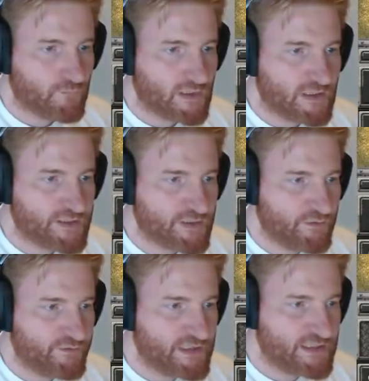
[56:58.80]
So
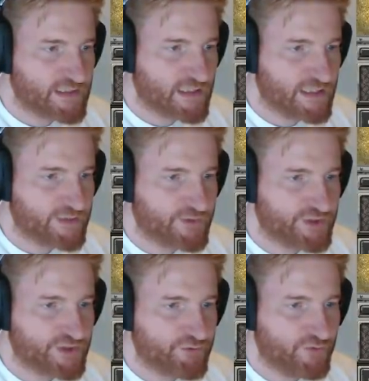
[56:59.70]
these guys will
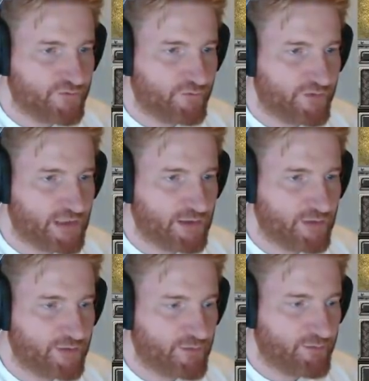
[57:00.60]
just move over here
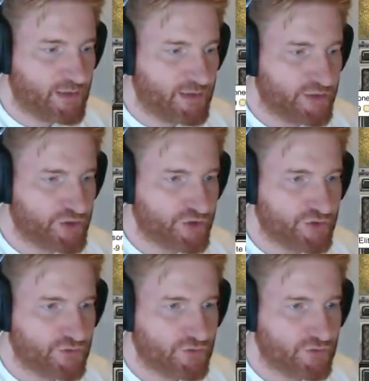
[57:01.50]
and replenish.